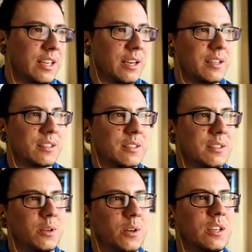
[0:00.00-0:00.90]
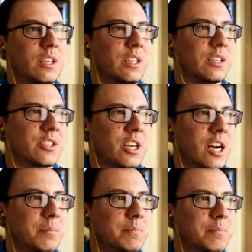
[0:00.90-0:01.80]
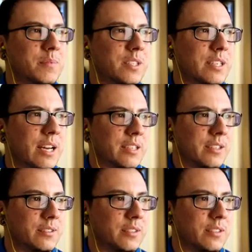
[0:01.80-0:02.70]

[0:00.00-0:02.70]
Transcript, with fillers: Yeah, cool. Good job, detective.